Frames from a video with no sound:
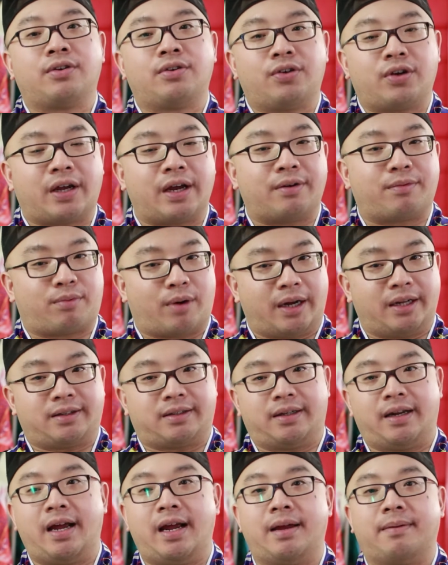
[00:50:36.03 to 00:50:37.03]
you can write
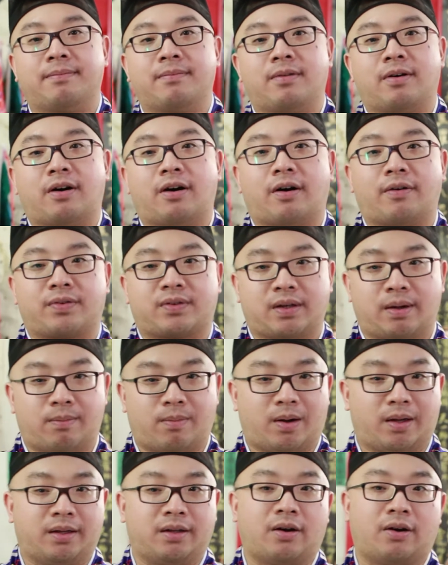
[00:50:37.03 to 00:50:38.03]
the name of
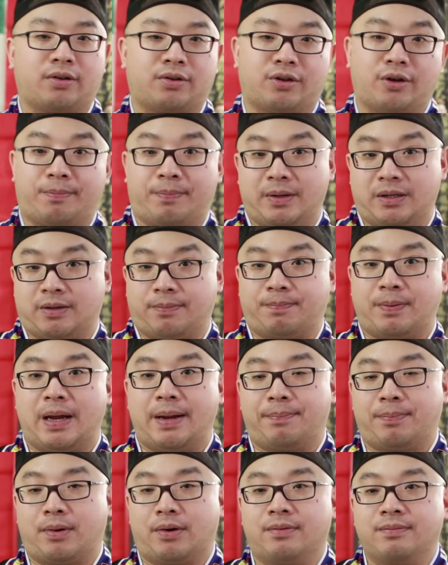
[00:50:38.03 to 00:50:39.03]
someone onto a piece of
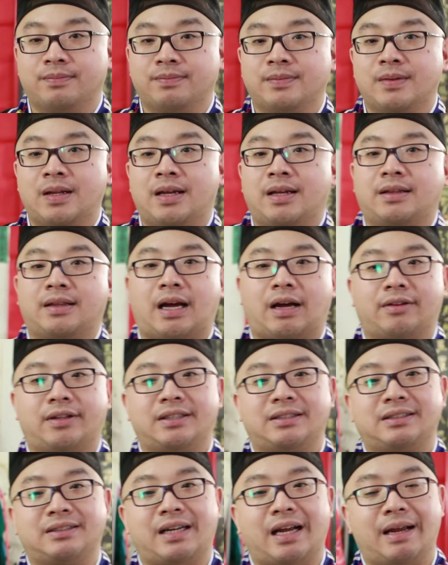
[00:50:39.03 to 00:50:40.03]
paper. Now,
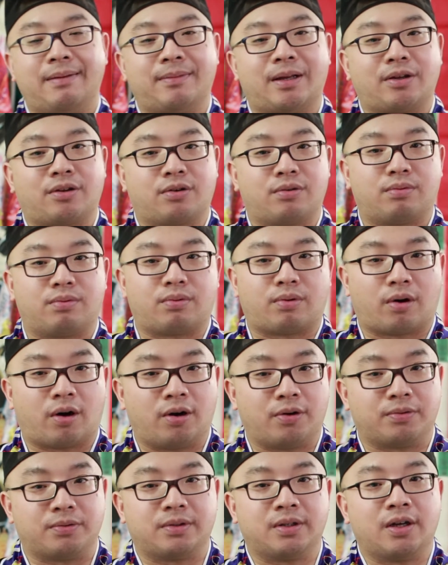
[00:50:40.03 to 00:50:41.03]
this name that you
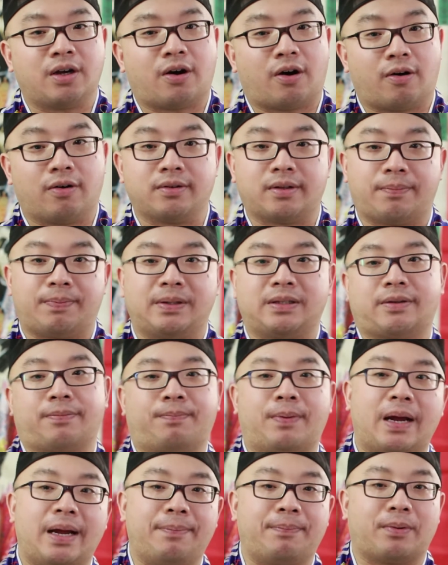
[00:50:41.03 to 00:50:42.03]
wrote on the piece of
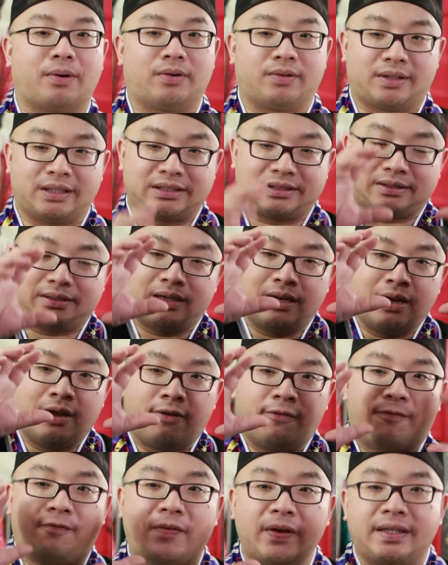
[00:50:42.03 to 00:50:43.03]
paper, this
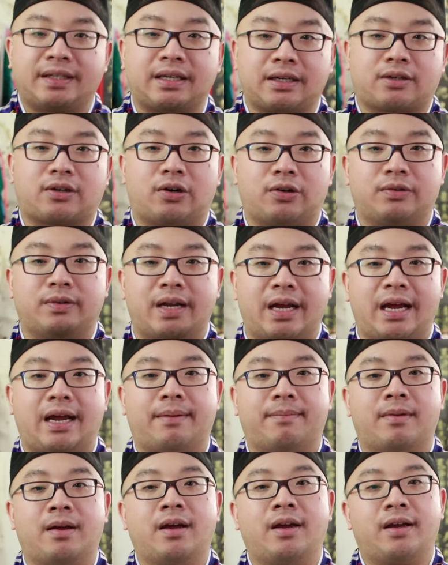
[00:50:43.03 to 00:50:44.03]
physical
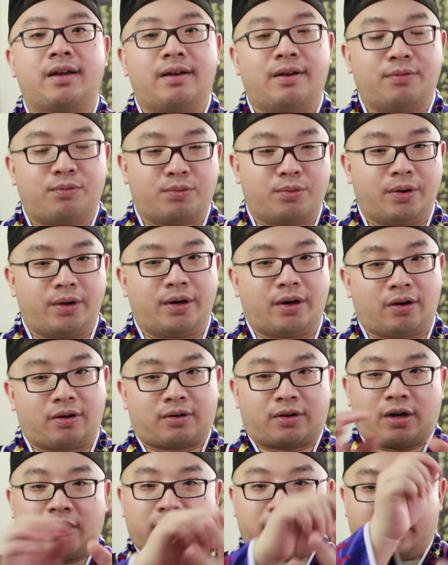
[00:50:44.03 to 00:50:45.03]
name
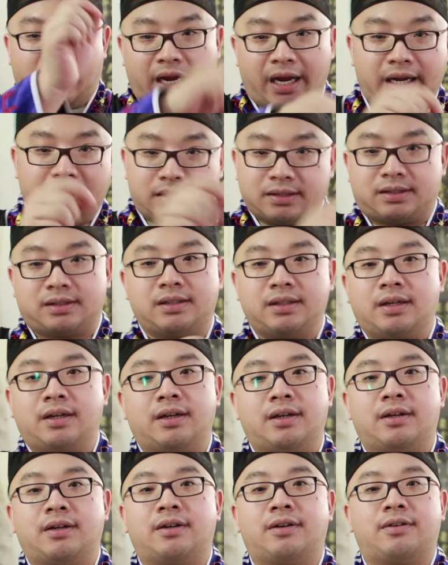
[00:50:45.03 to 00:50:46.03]
contains
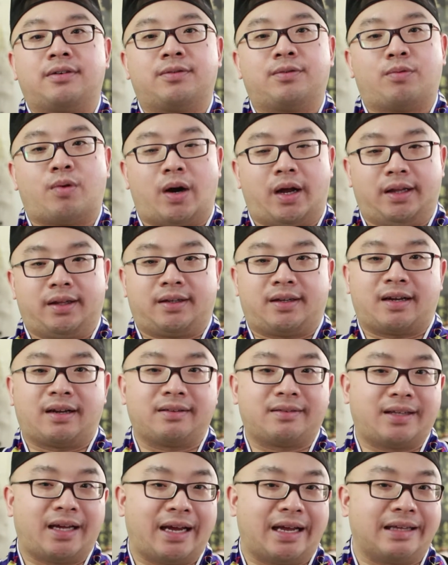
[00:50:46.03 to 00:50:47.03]
what?
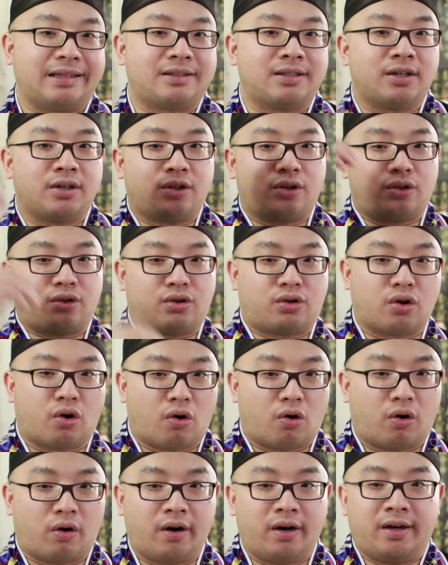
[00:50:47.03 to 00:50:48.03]
Contains
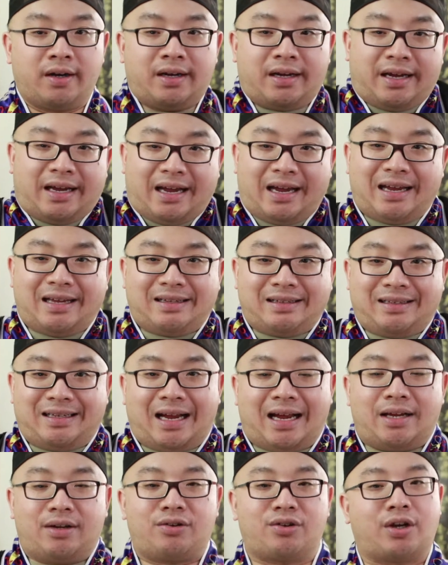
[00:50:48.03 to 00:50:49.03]
your
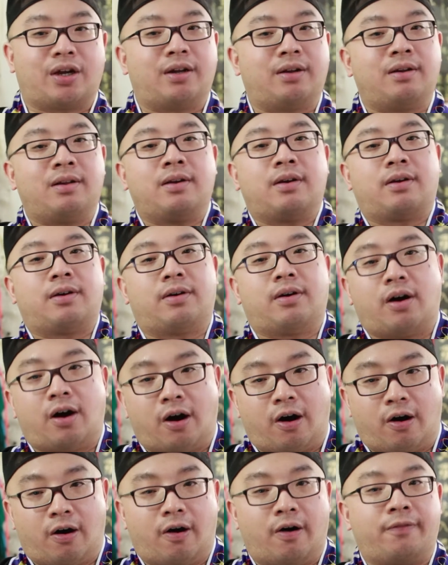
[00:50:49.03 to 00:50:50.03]
intention
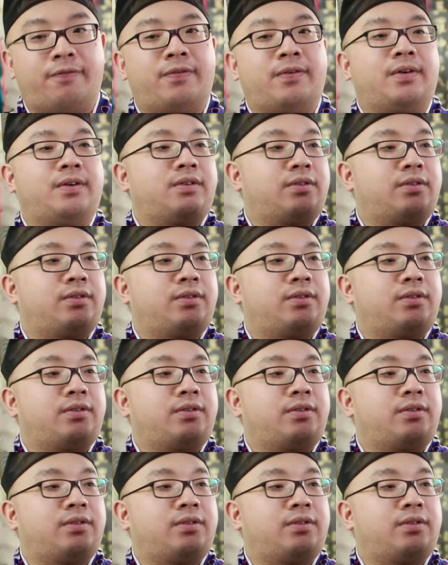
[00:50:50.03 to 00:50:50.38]
of